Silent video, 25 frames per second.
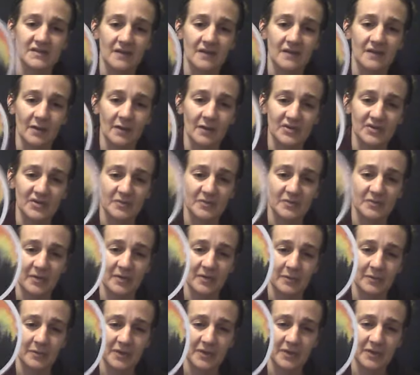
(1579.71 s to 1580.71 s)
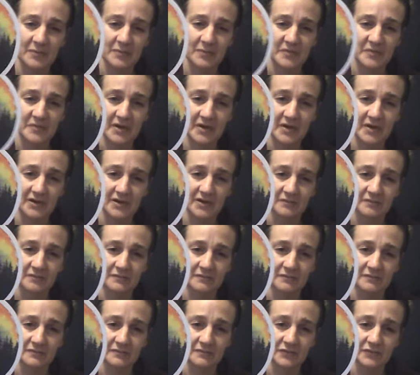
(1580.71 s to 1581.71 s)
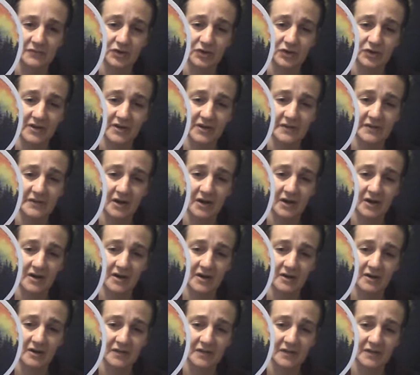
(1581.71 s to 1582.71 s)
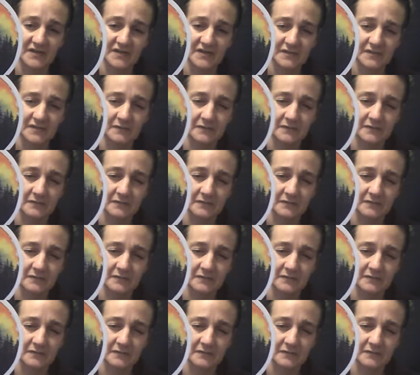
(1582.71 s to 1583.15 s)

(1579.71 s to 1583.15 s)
I wish my webcam was better. Look at the art on this.